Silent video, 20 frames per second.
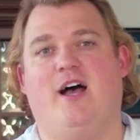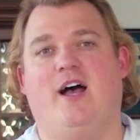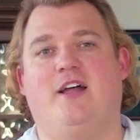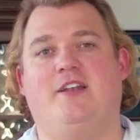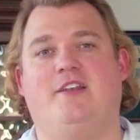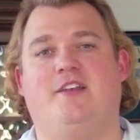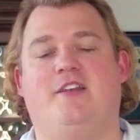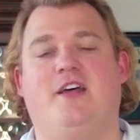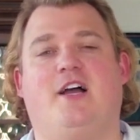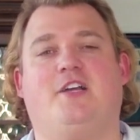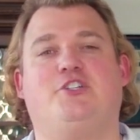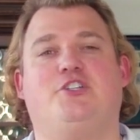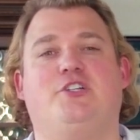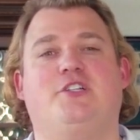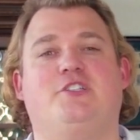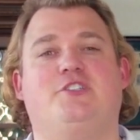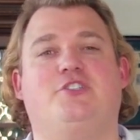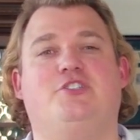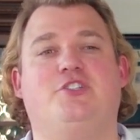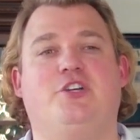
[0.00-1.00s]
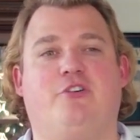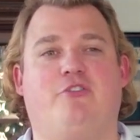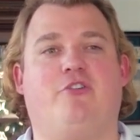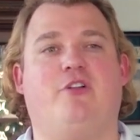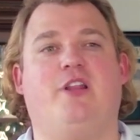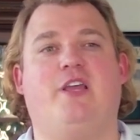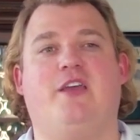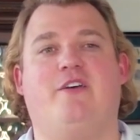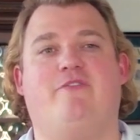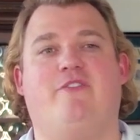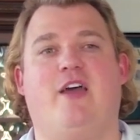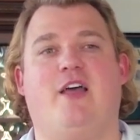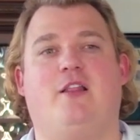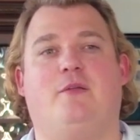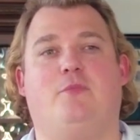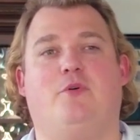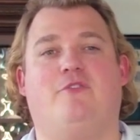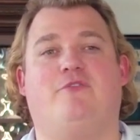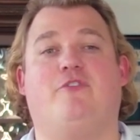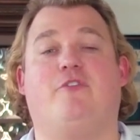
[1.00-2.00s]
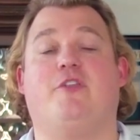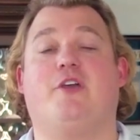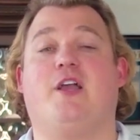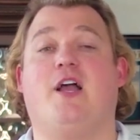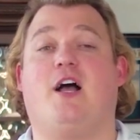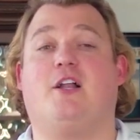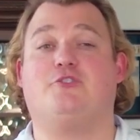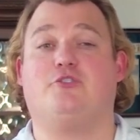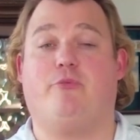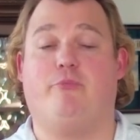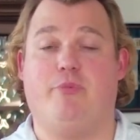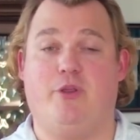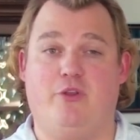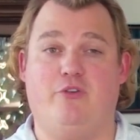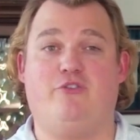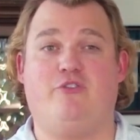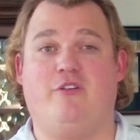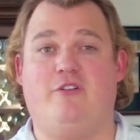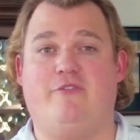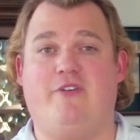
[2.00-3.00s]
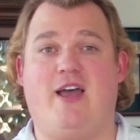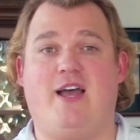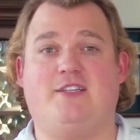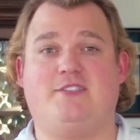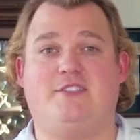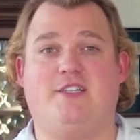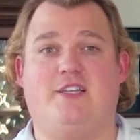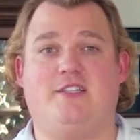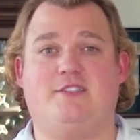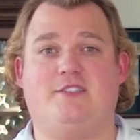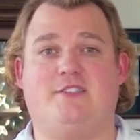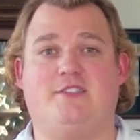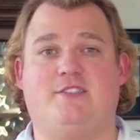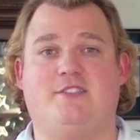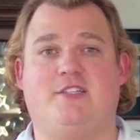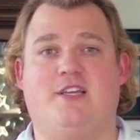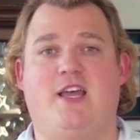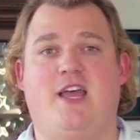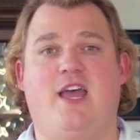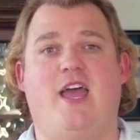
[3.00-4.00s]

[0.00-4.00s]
a deduction is generally available for the contribution of assets,